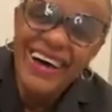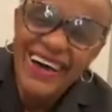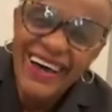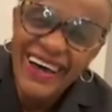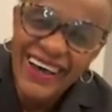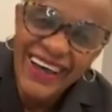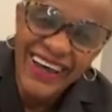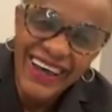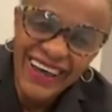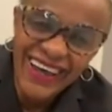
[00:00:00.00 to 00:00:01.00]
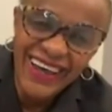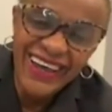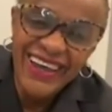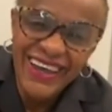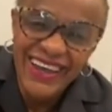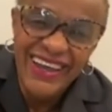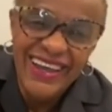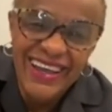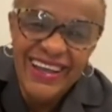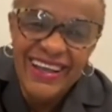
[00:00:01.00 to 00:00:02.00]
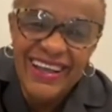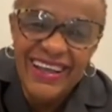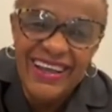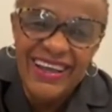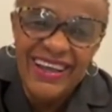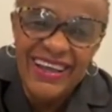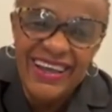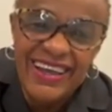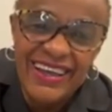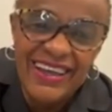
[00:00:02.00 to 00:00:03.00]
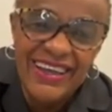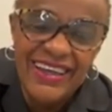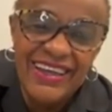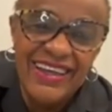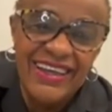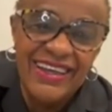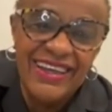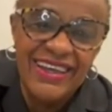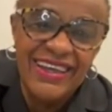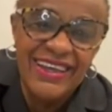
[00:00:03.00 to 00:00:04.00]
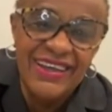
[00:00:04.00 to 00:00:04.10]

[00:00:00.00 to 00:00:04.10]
(silent)